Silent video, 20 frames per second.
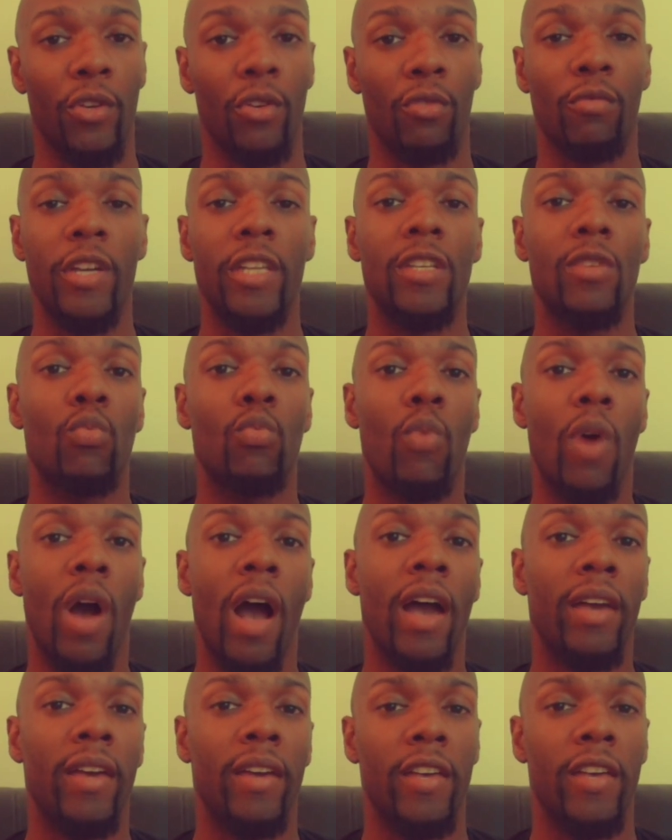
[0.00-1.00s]
The reason
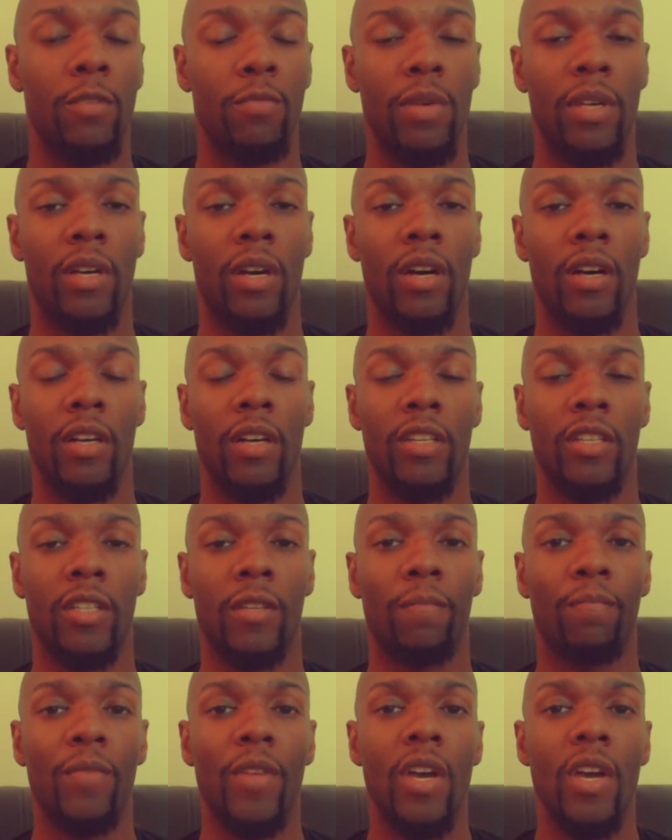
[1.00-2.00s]
why is
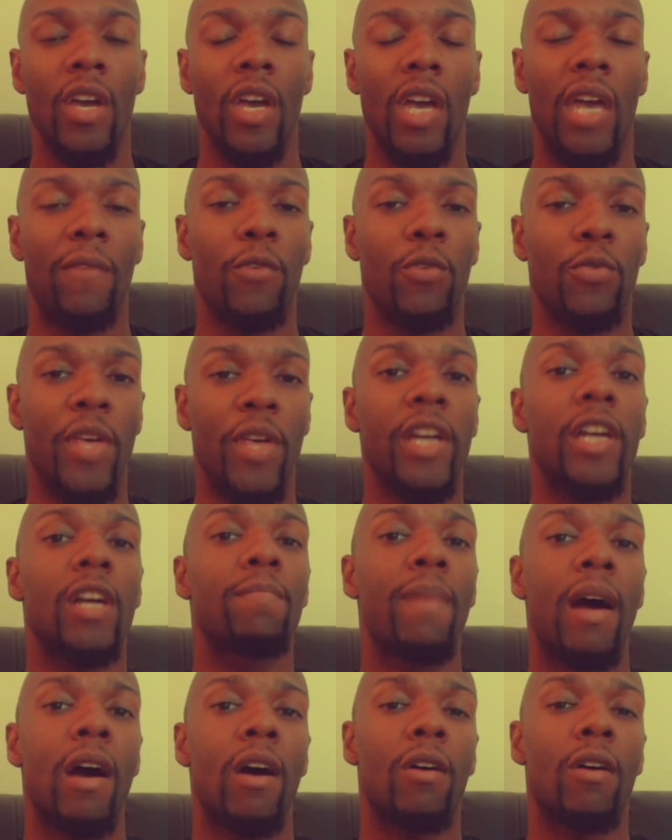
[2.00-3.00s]
because if you think
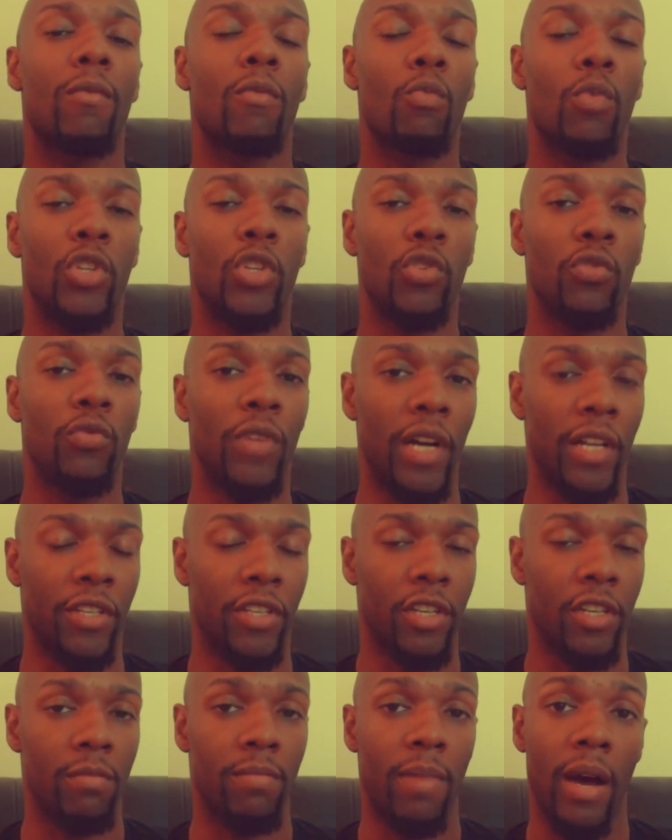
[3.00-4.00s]
about what you've
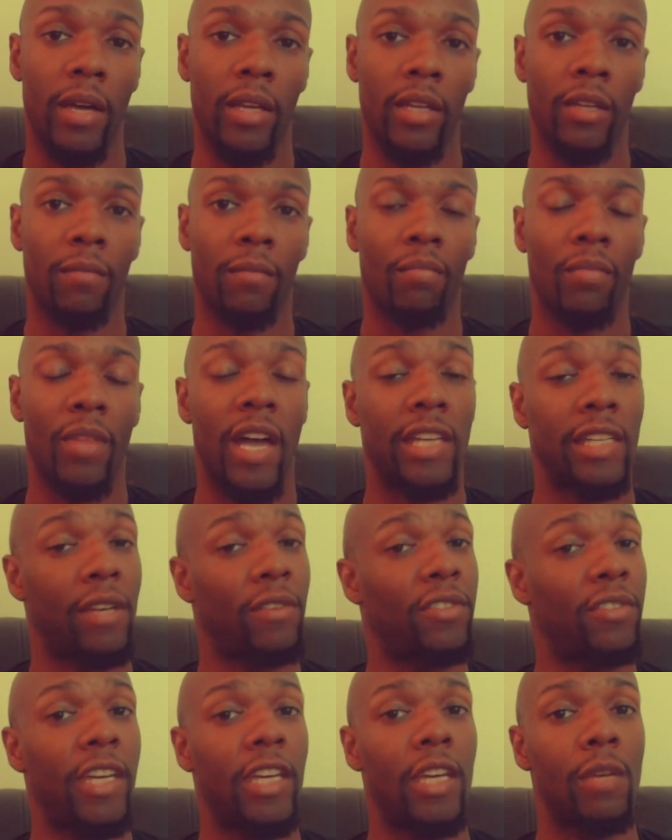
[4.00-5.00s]
done to your body, as
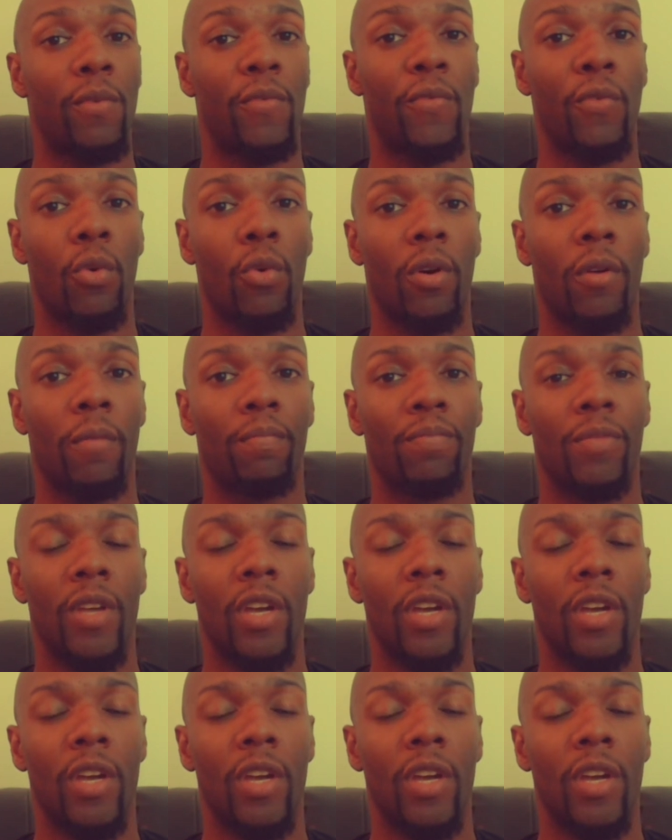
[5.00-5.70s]
I've stated before,